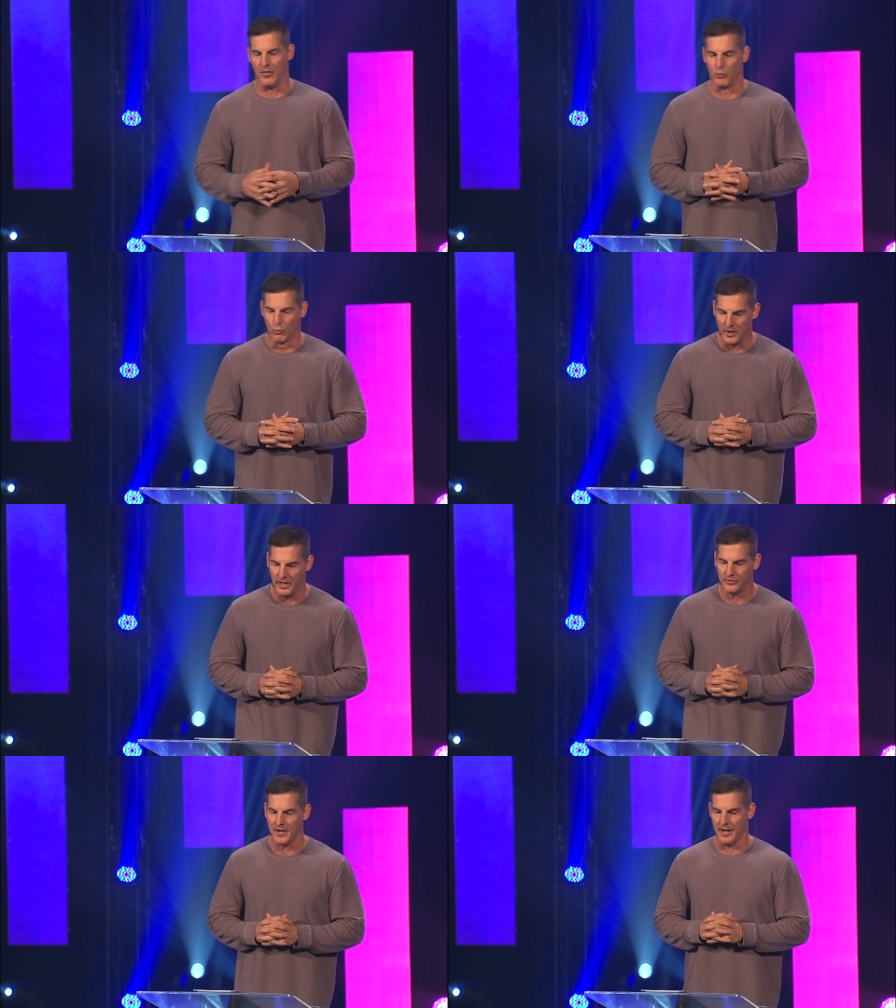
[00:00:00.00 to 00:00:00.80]
The
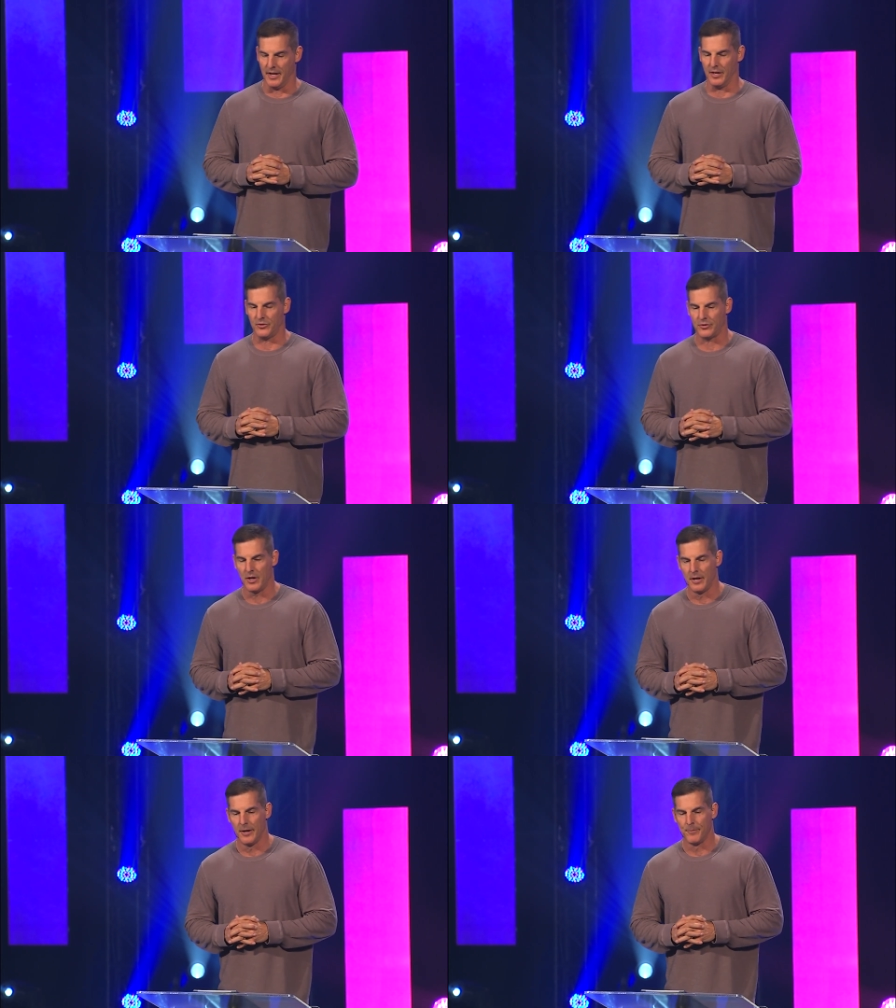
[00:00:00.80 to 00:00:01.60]
reason is
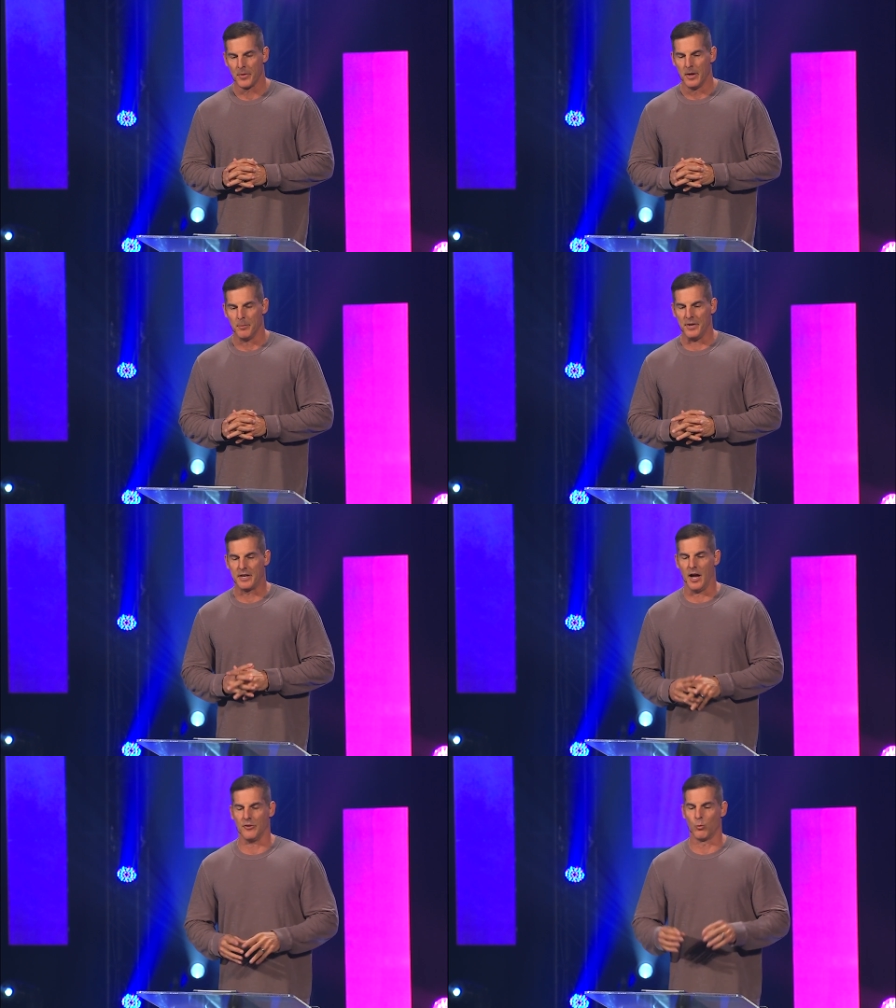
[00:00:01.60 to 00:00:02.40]

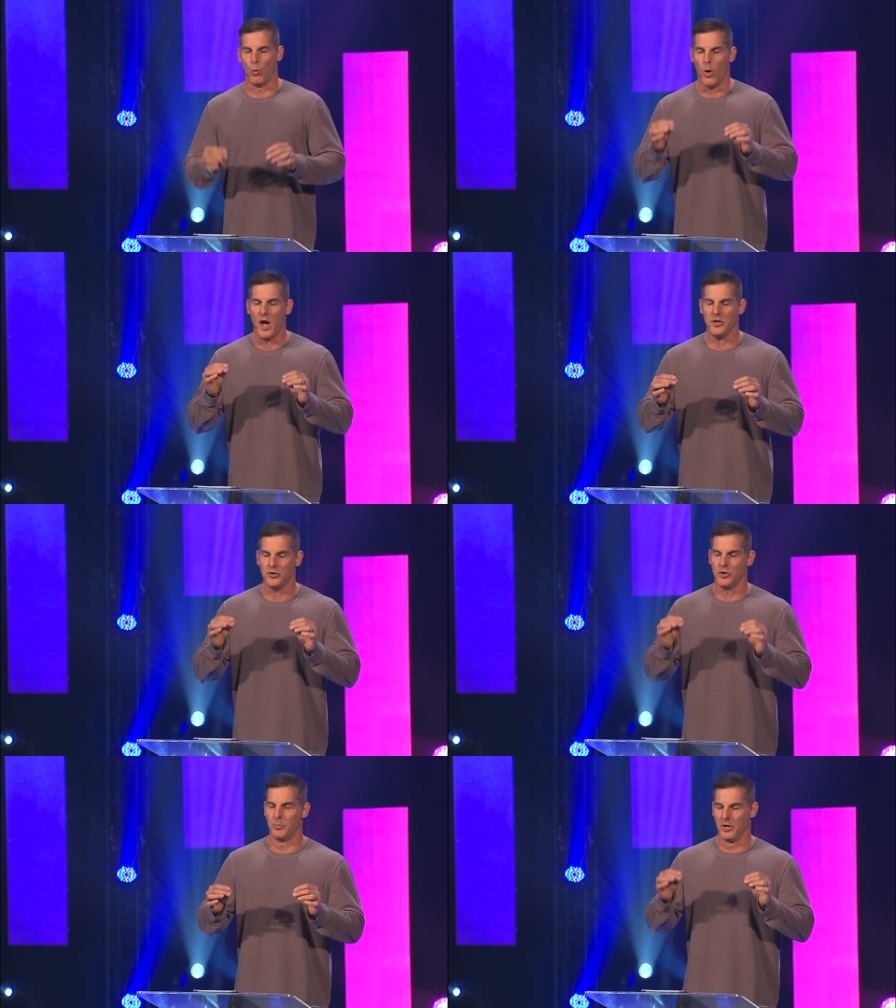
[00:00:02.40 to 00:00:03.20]
because what
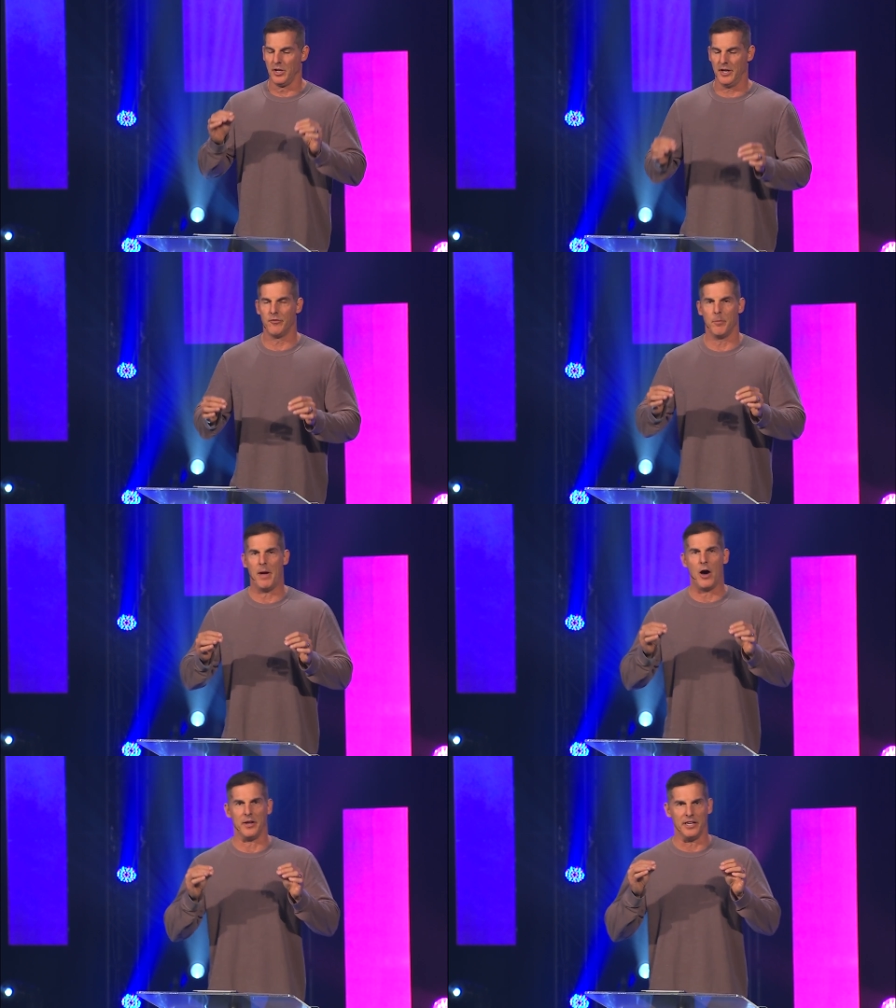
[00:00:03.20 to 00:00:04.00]
you believe
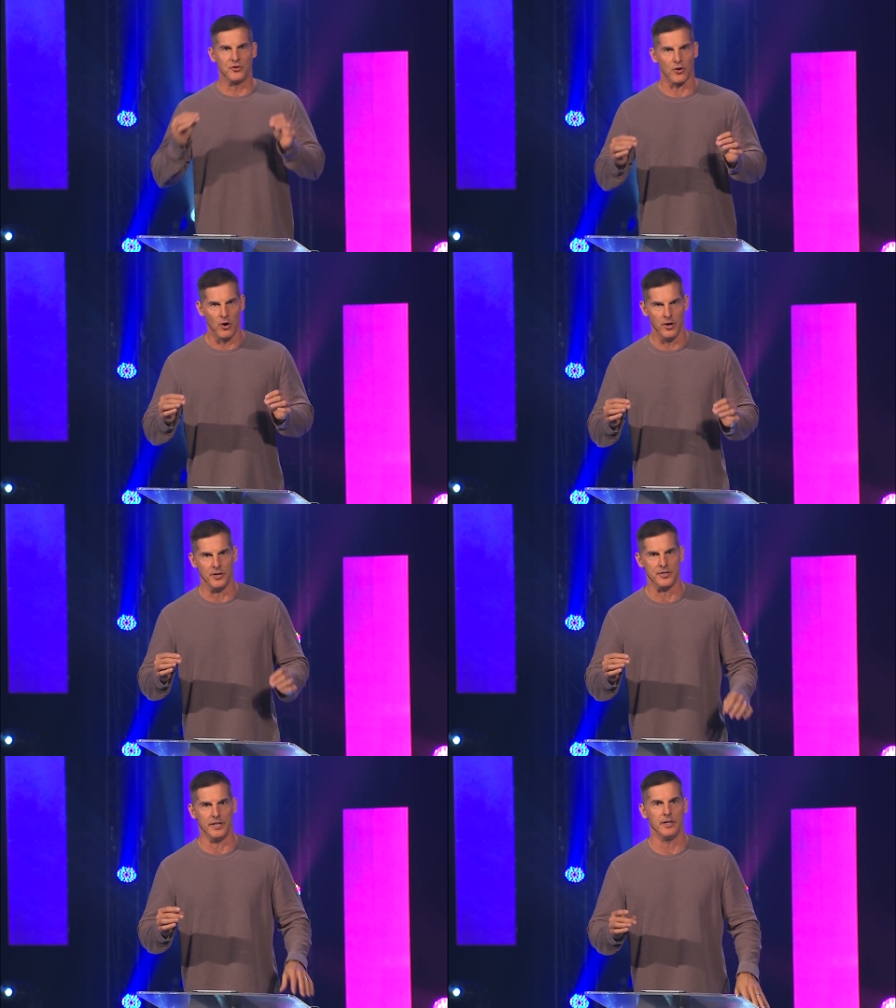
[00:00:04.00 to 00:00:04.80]
about
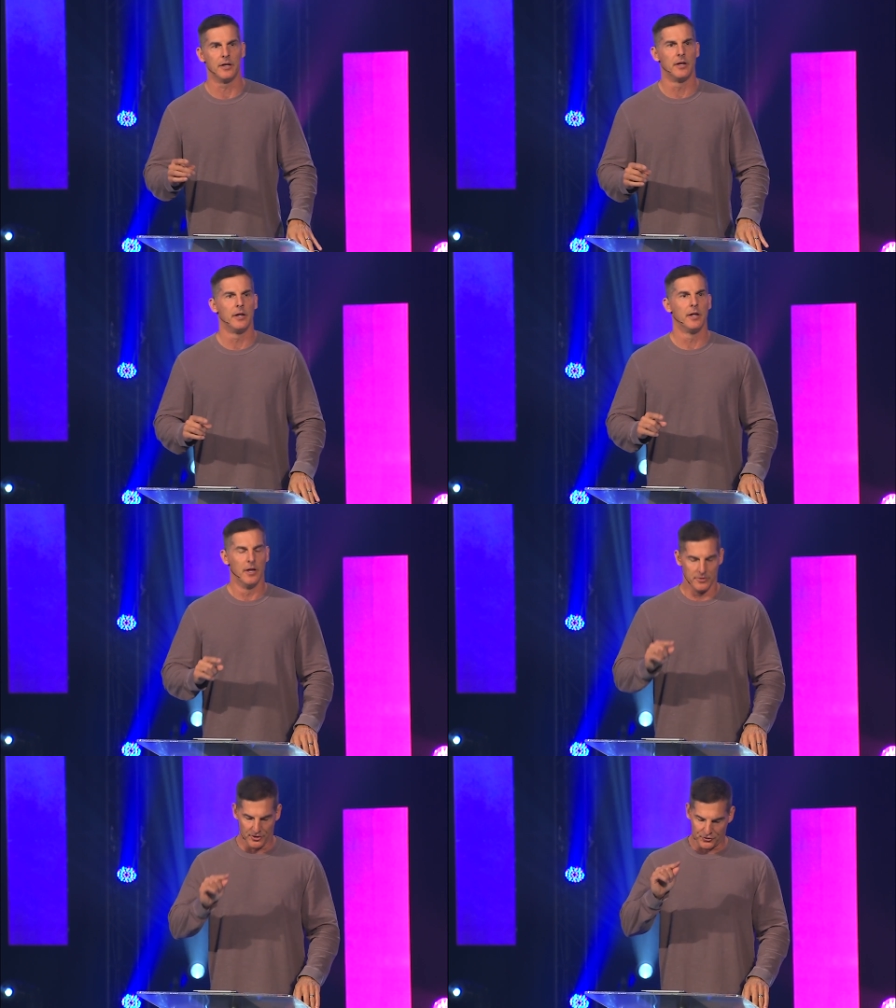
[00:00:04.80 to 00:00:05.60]
eternity
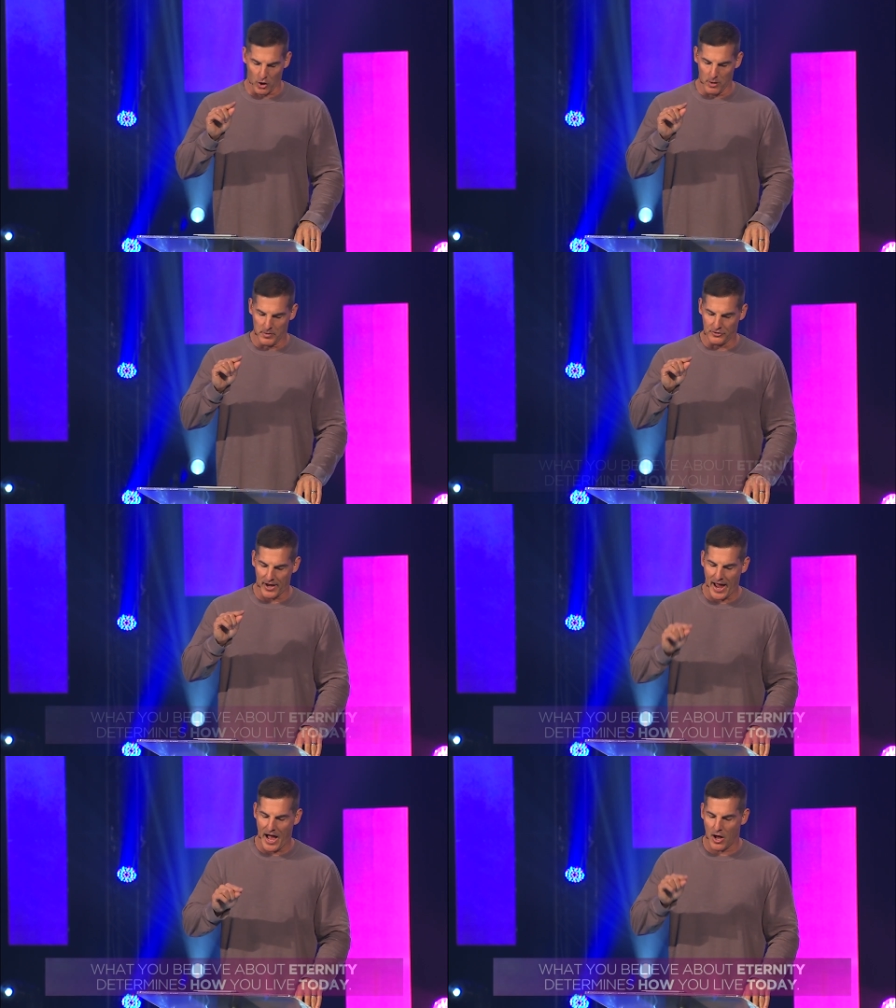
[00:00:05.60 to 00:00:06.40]
determines
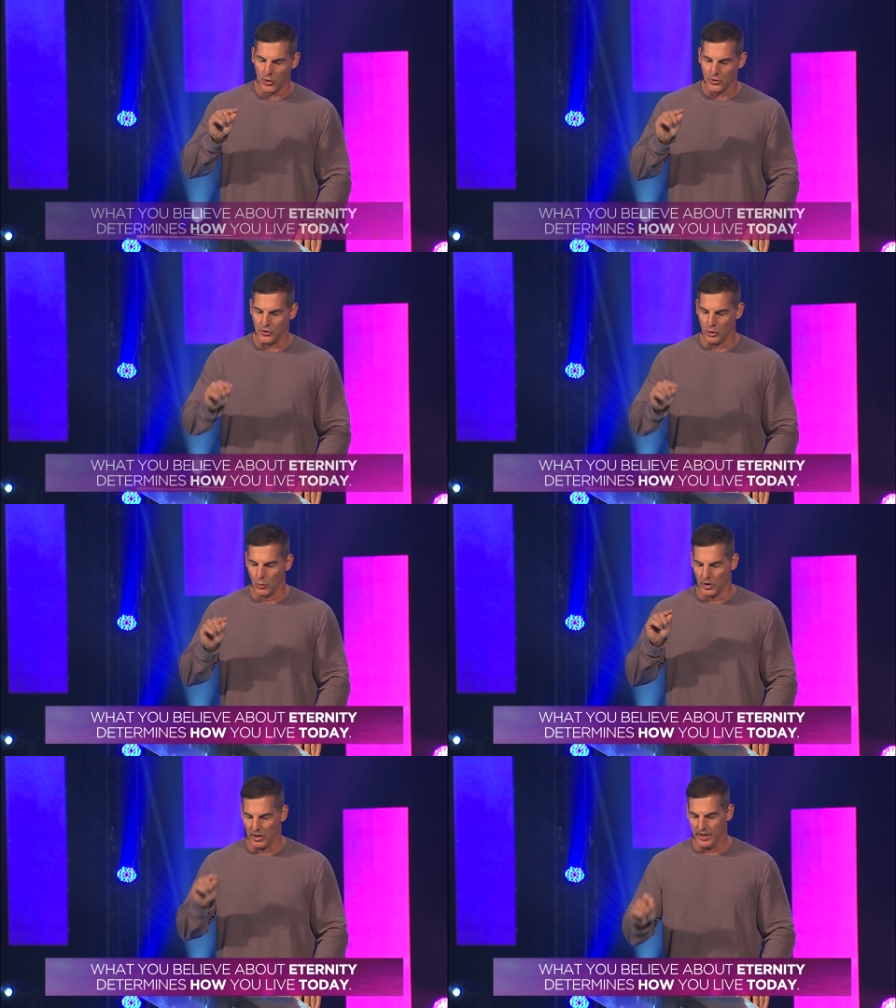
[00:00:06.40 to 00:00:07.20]
how you
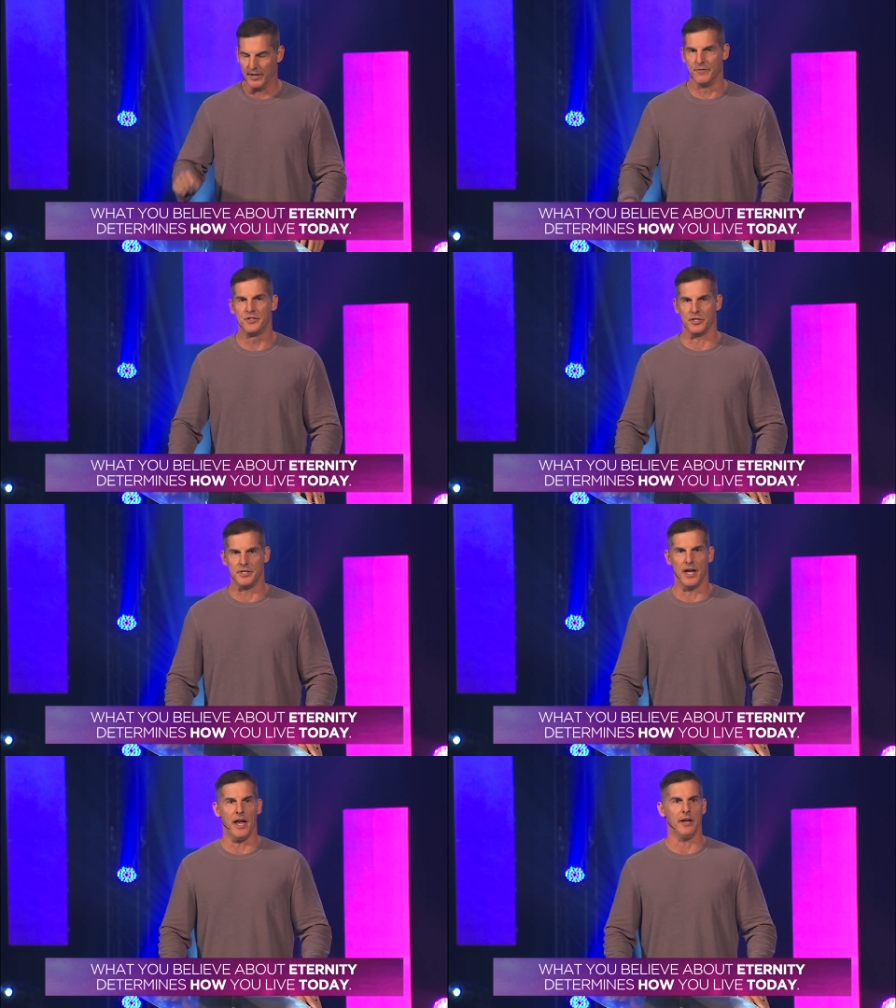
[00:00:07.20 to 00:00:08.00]
will live
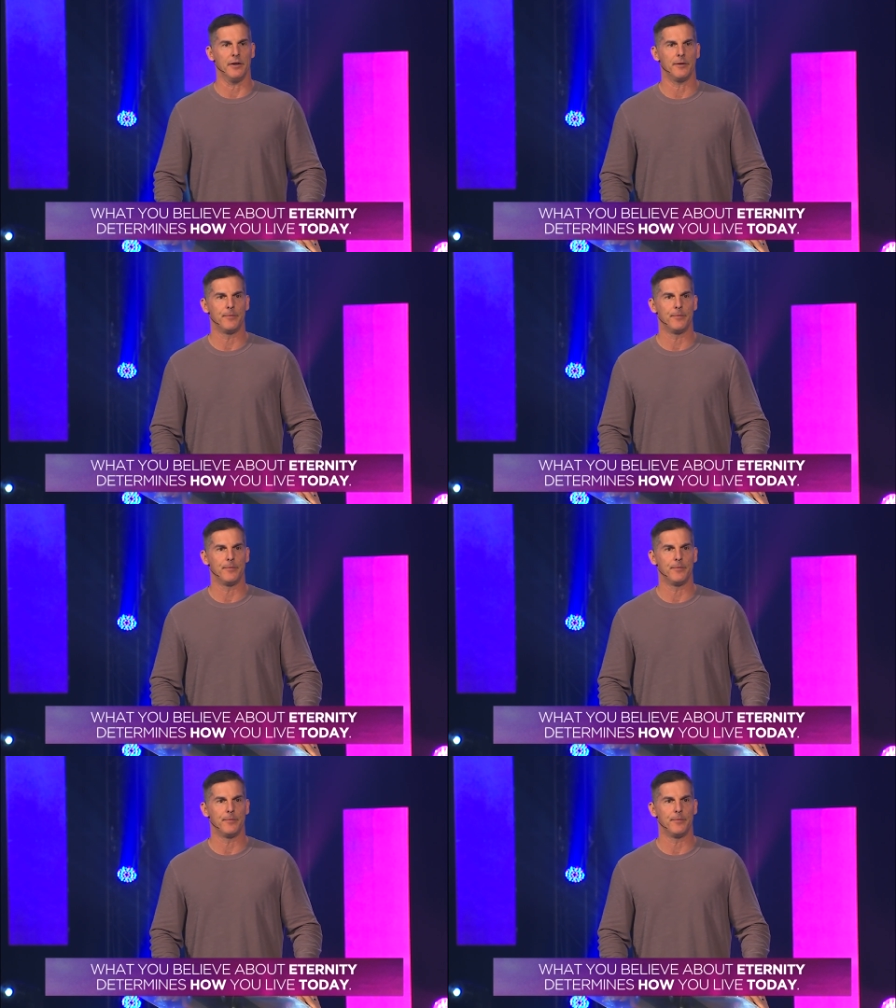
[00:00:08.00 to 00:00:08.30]
today.